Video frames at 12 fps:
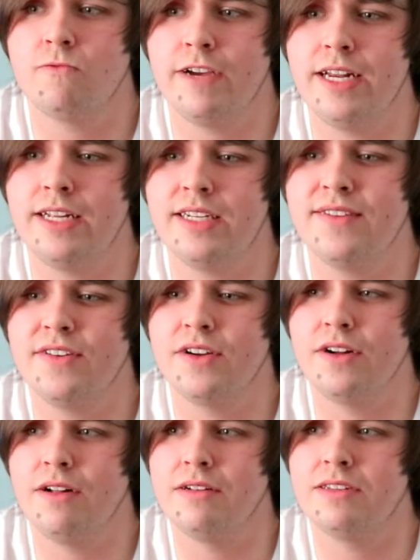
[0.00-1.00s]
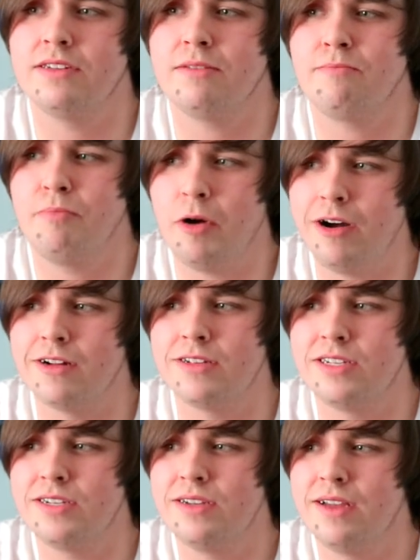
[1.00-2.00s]
really difficult,
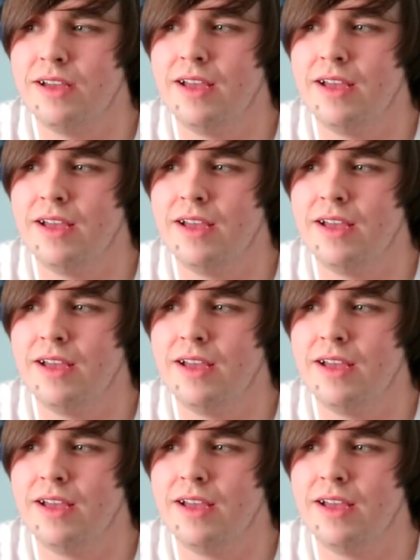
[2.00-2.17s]
but